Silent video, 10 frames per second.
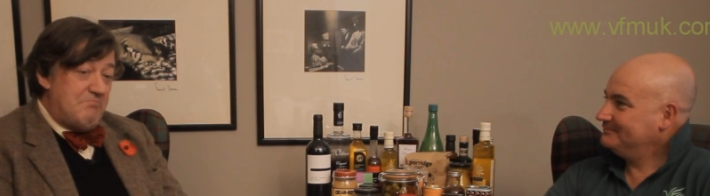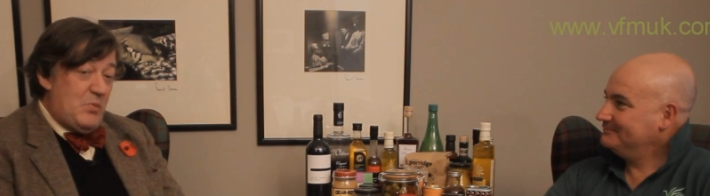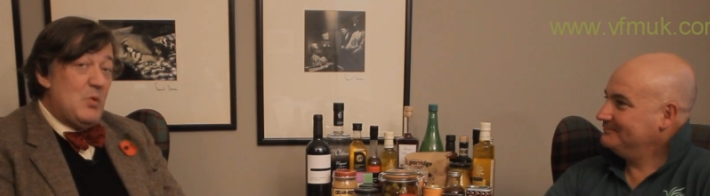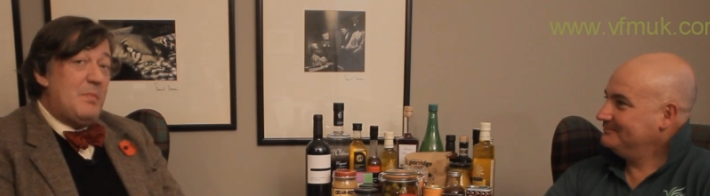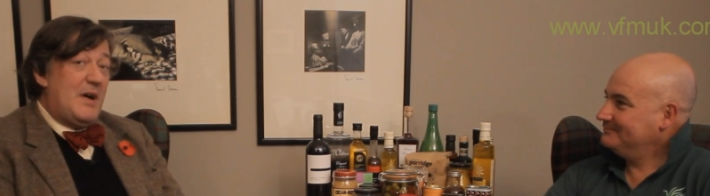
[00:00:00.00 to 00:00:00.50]

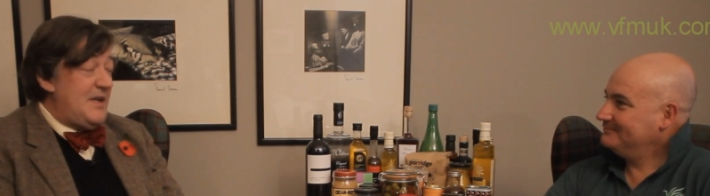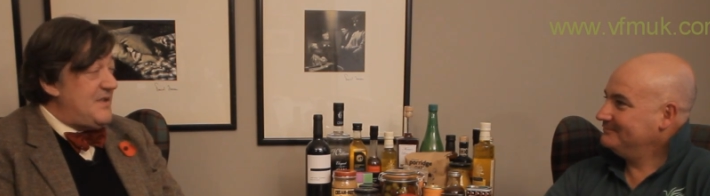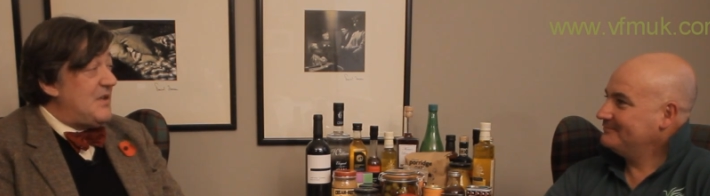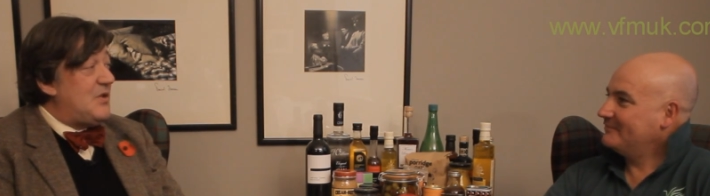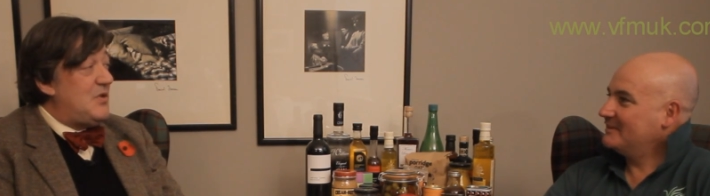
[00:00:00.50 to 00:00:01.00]
Speaker 1: Pork
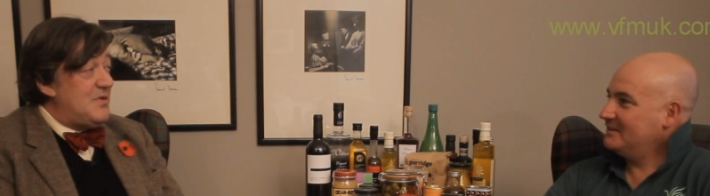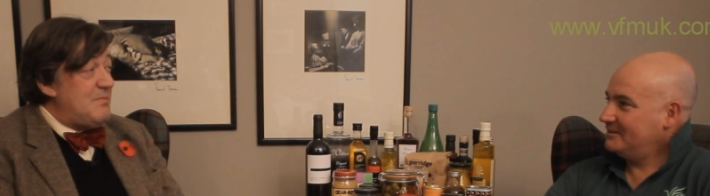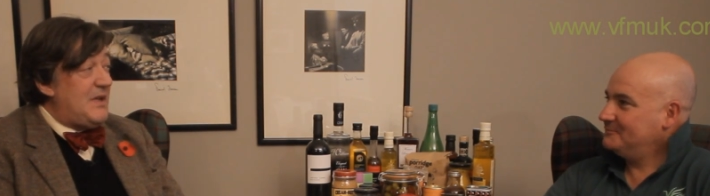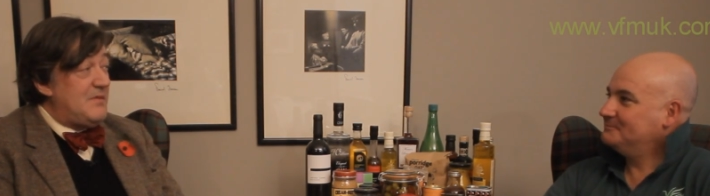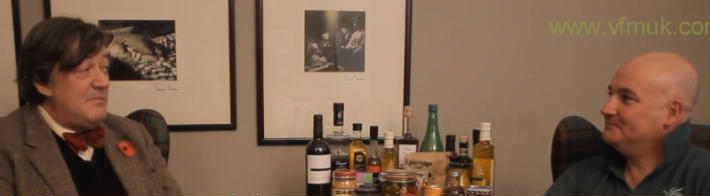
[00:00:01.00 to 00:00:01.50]
pies. A good
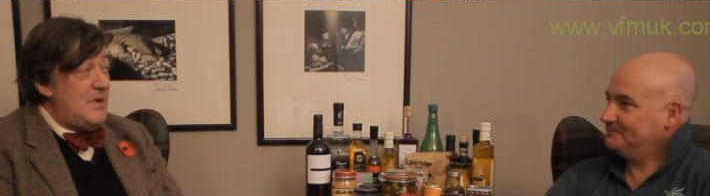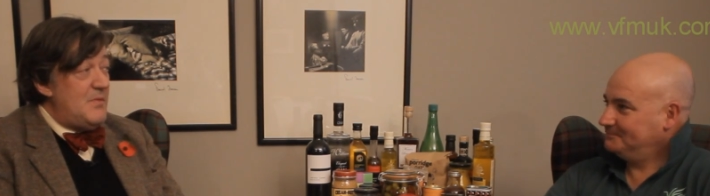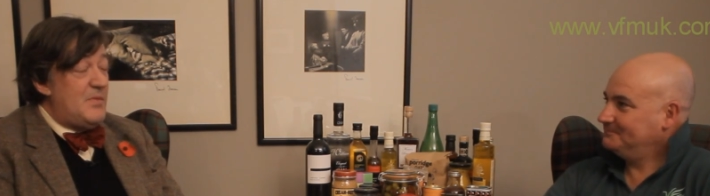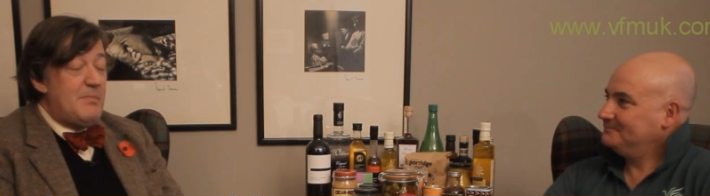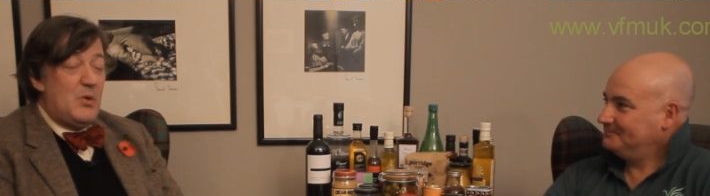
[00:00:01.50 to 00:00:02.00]
yeah. Melton
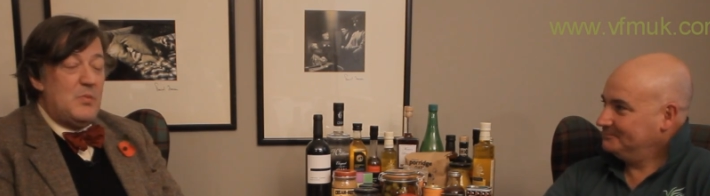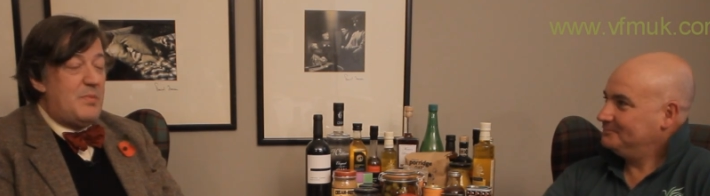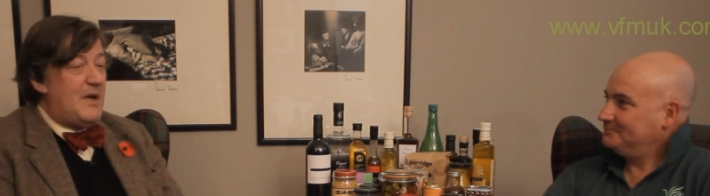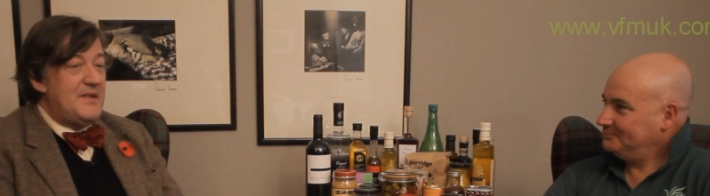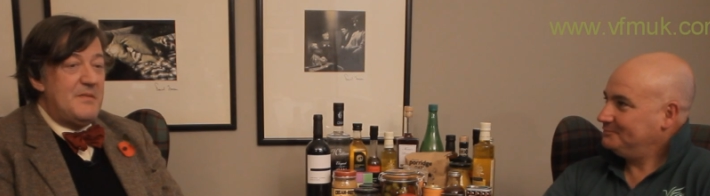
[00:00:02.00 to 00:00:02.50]
Mowbray pork
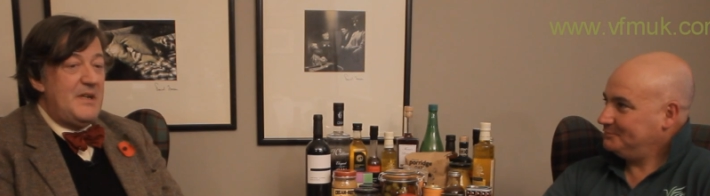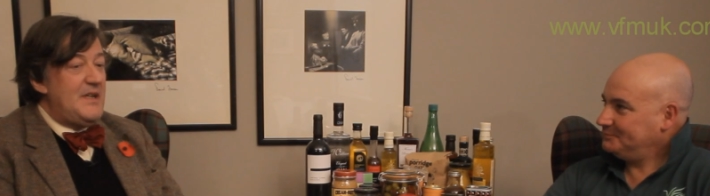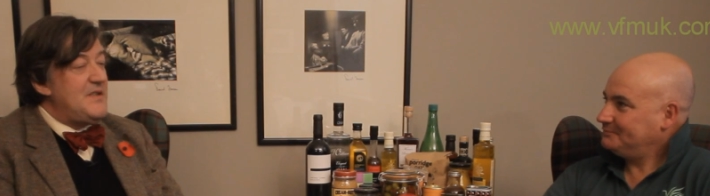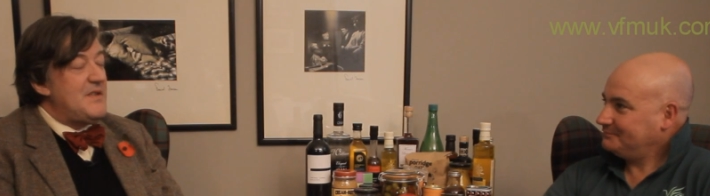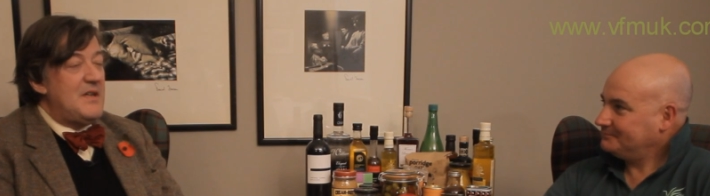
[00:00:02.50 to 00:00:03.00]
pie to
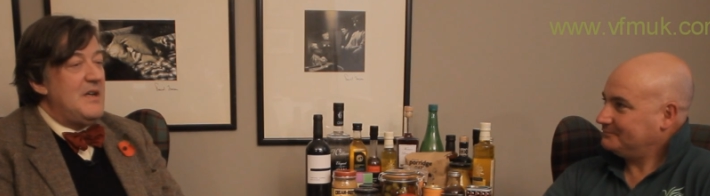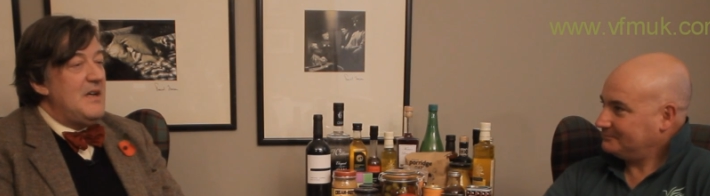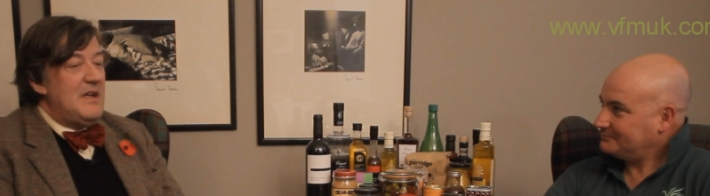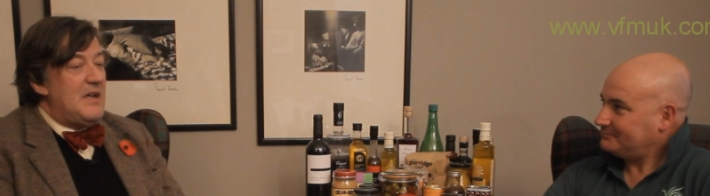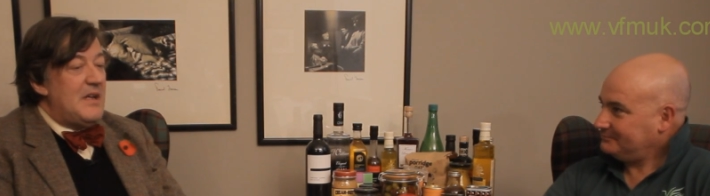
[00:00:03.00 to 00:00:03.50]
me is
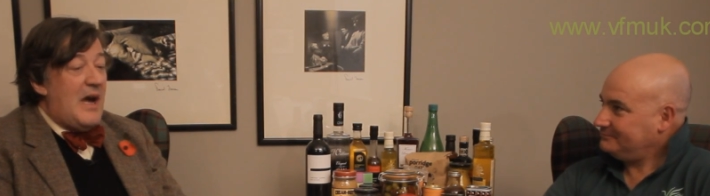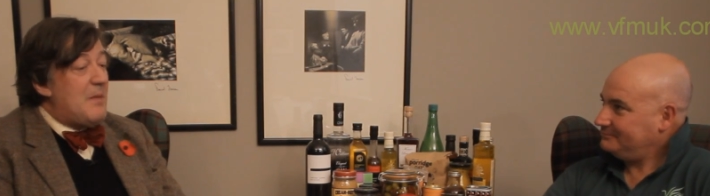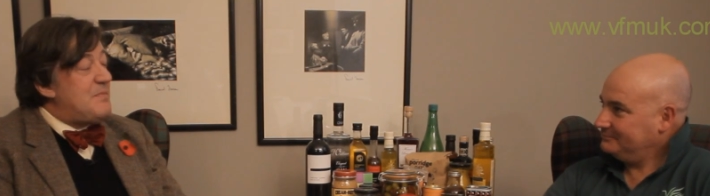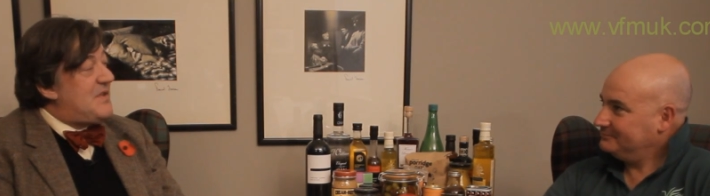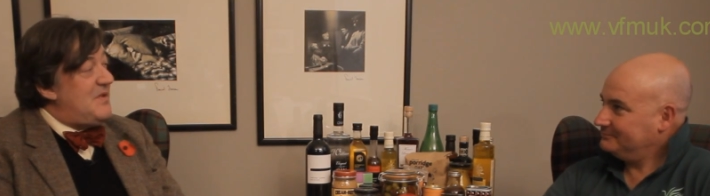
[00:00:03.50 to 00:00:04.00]

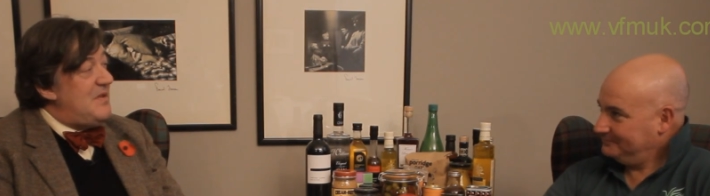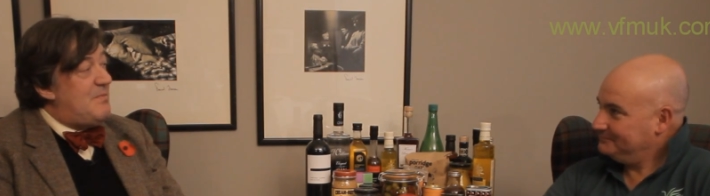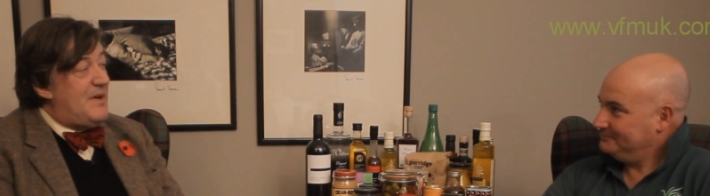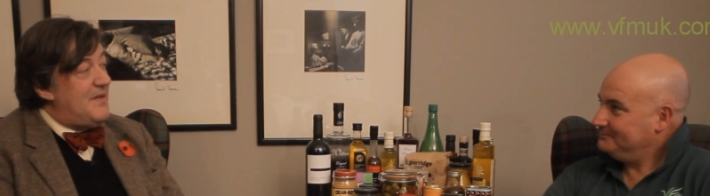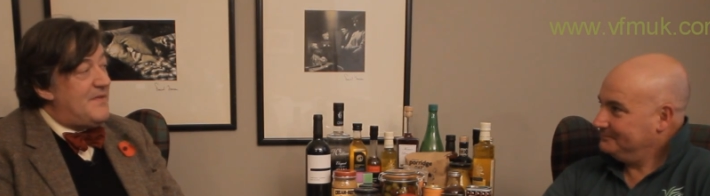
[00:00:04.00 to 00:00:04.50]
absolutely
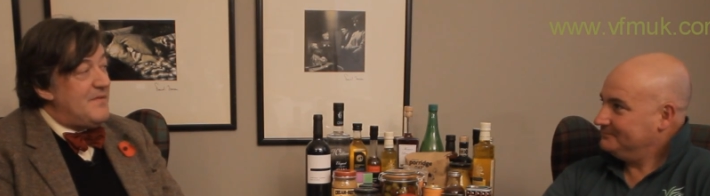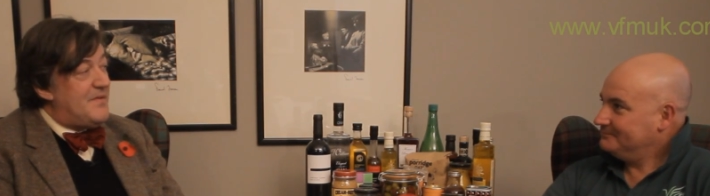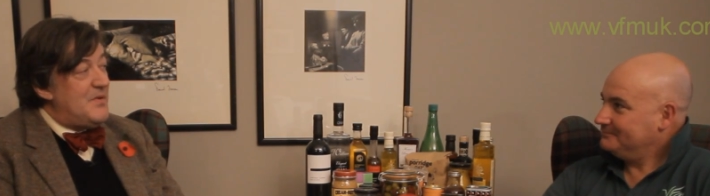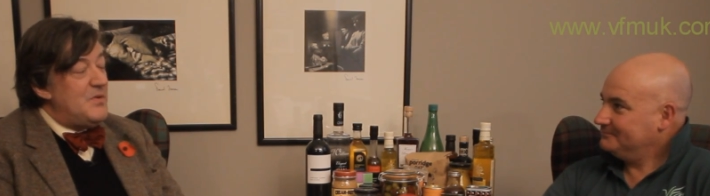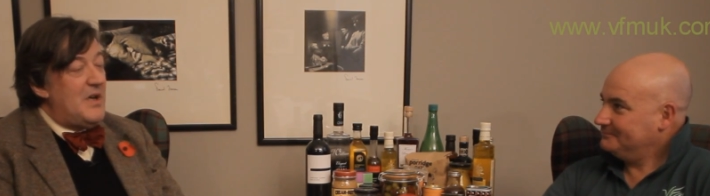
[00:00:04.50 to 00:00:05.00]
perfect
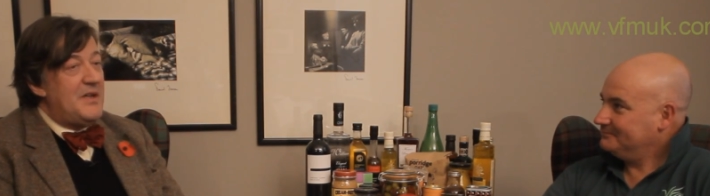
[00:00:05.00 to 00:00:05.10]
food.